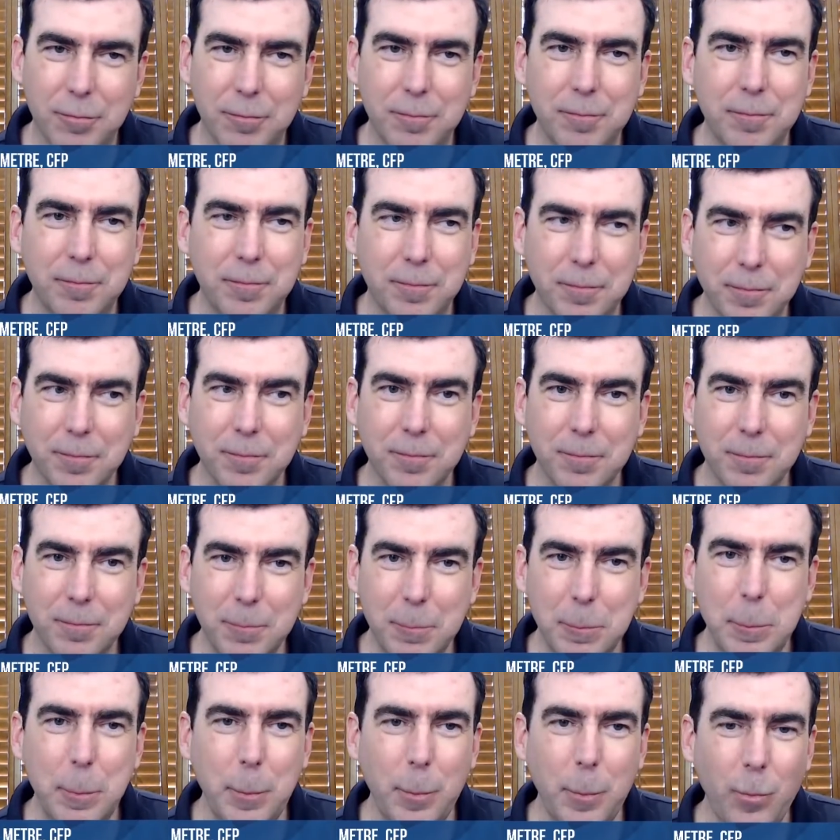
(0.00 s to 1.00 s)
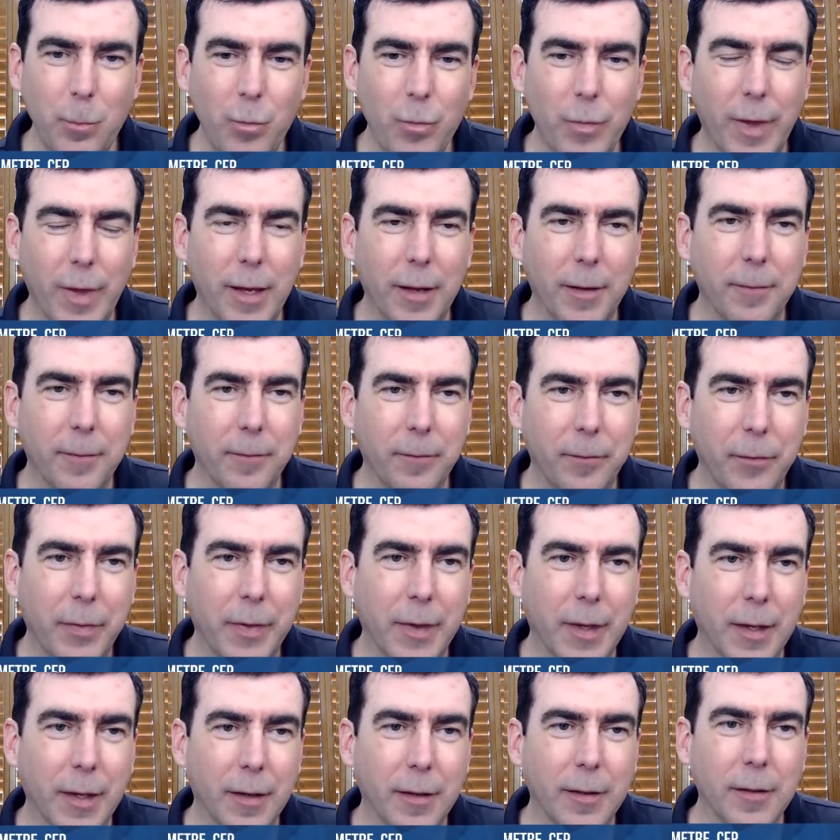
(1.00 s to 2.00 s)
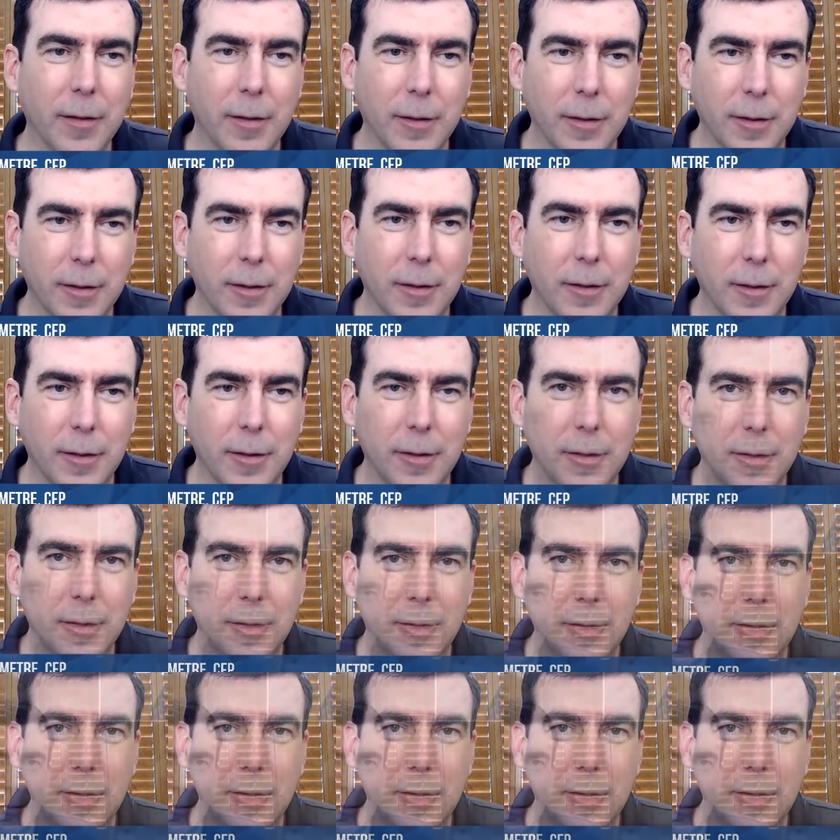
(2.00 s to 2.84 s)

So is it a question of one of these things going to break uh,